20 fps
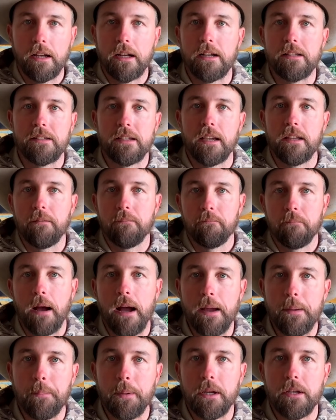I said,
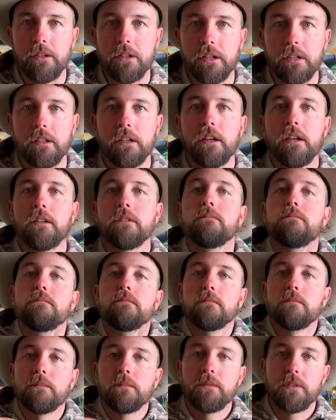my opinion,
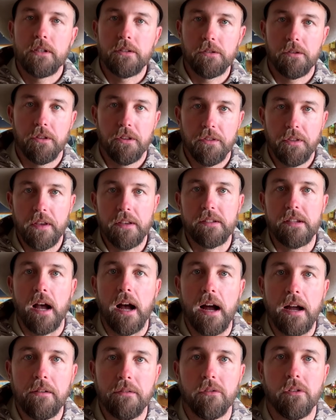these are the things
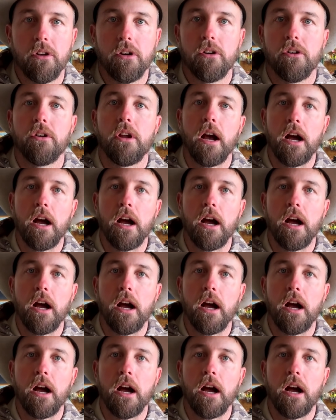I've learned.